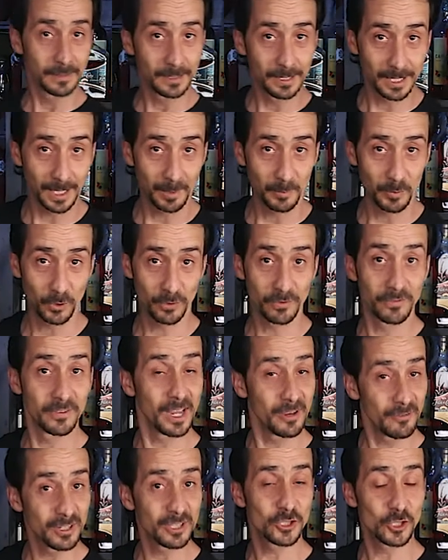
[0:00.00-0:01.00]
grab your
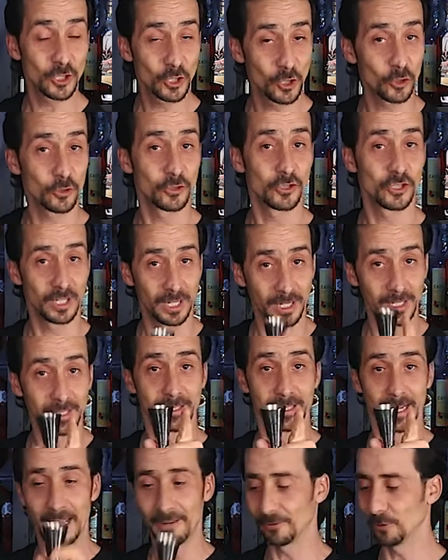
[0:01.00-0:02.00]
favorite Scotch, yeah?
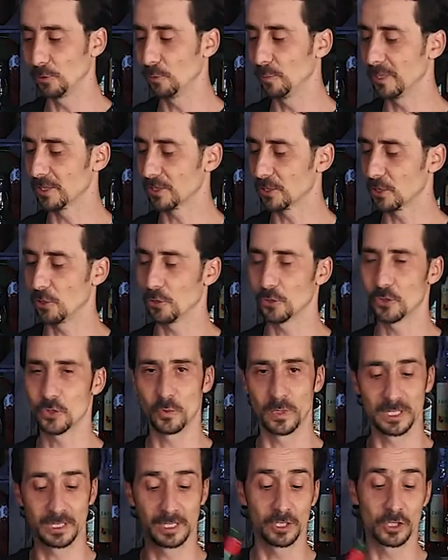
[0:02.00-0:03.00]
It have to be a Scotch
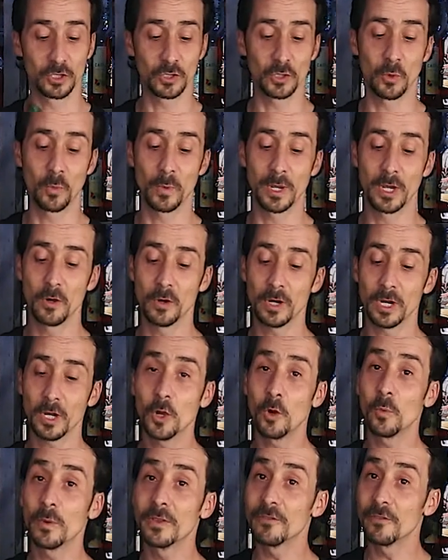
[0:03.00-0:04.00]
whiskey. So we're gonna
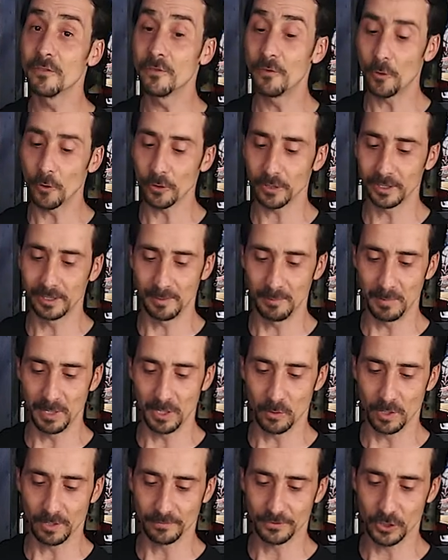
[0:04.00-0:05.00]
go with 40
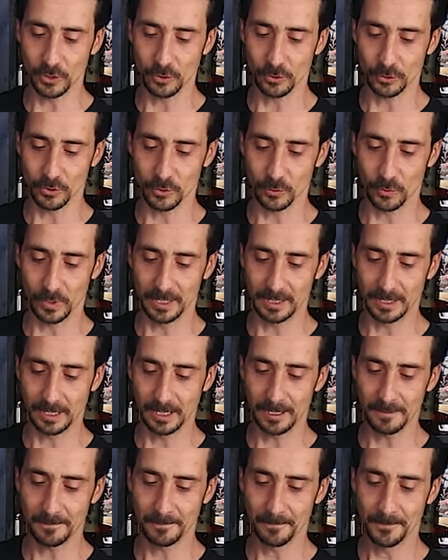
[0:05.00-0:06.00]
ml of Scotch
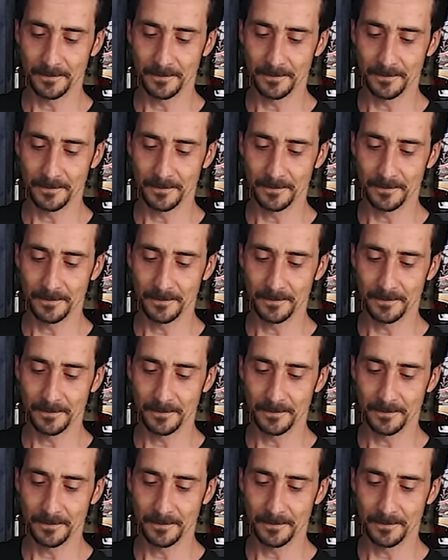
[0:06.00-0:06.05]
whiskey.